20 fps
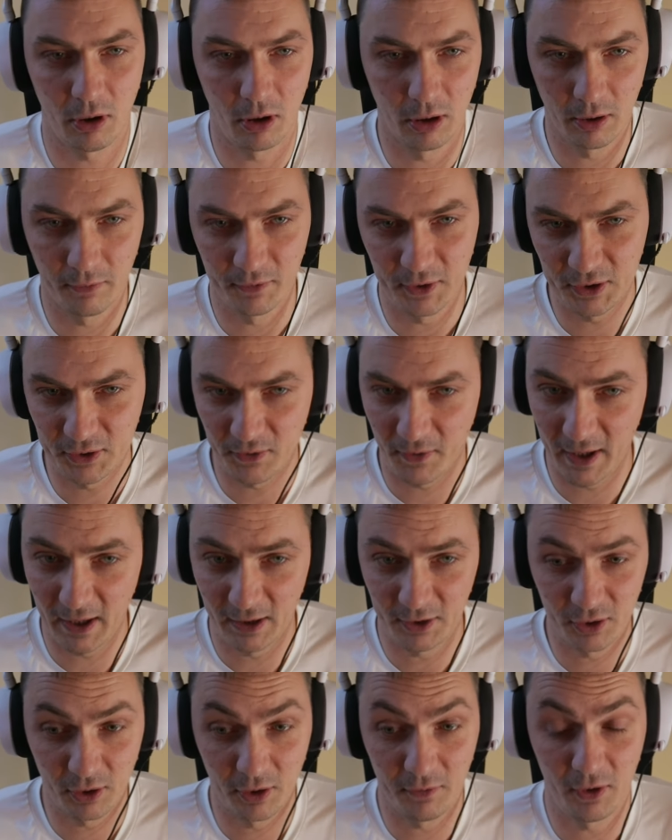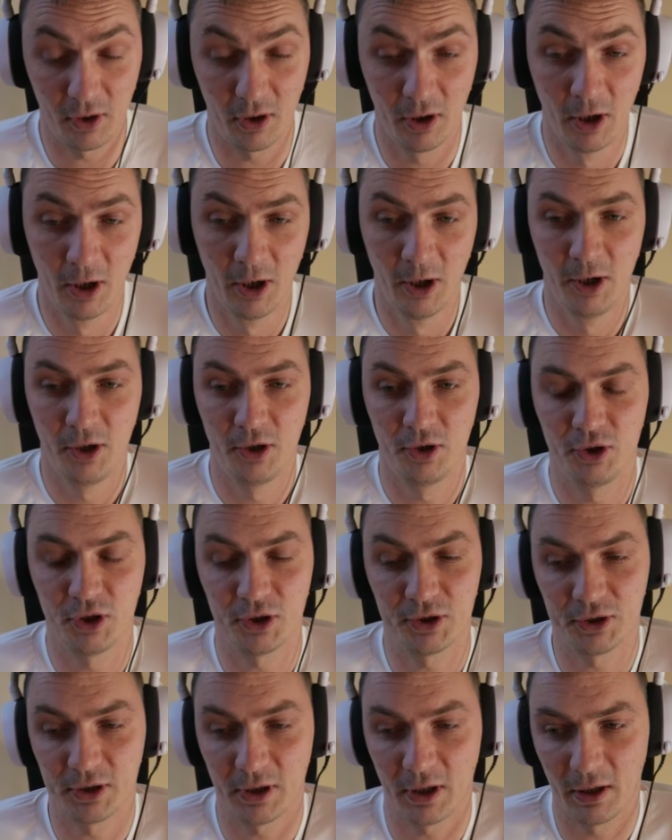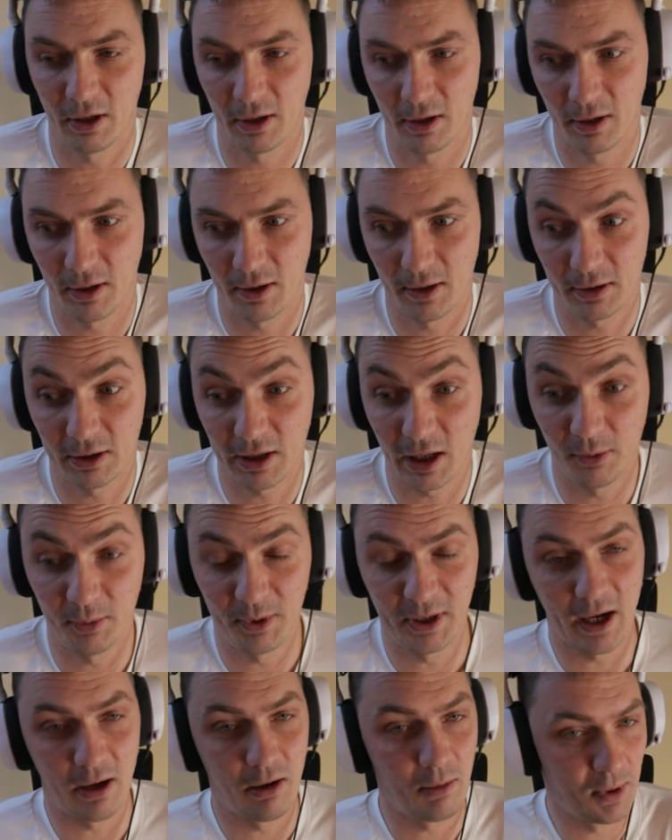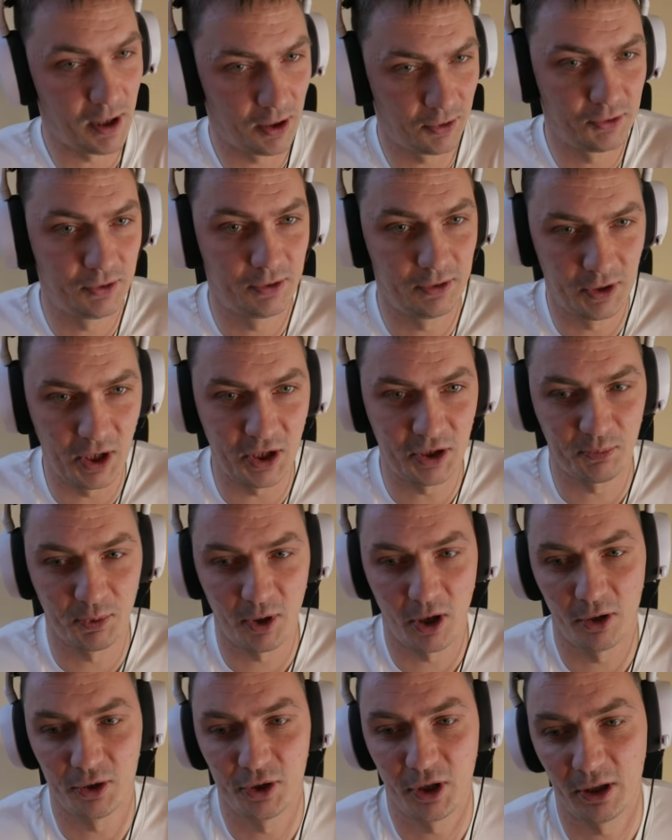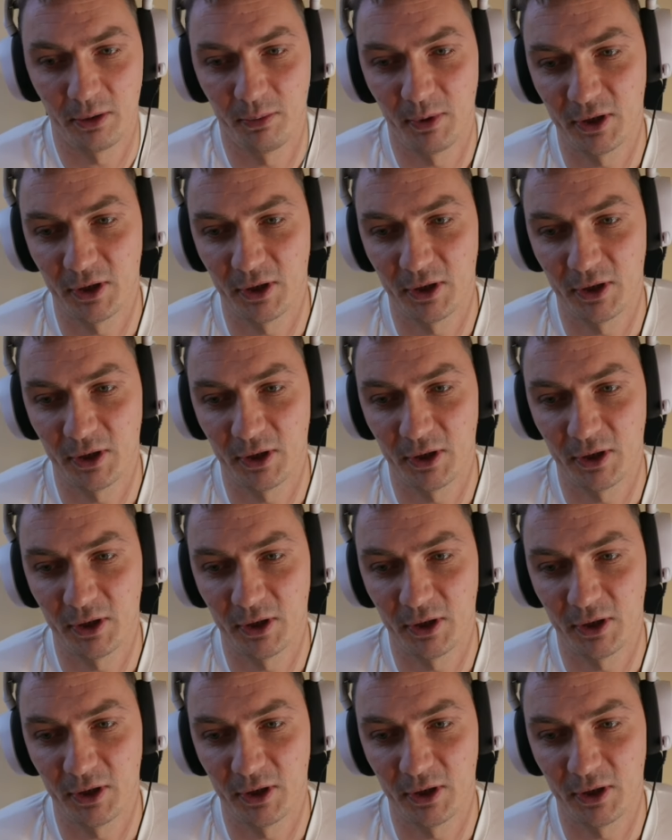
All of these things. So if you just tell me now about this project,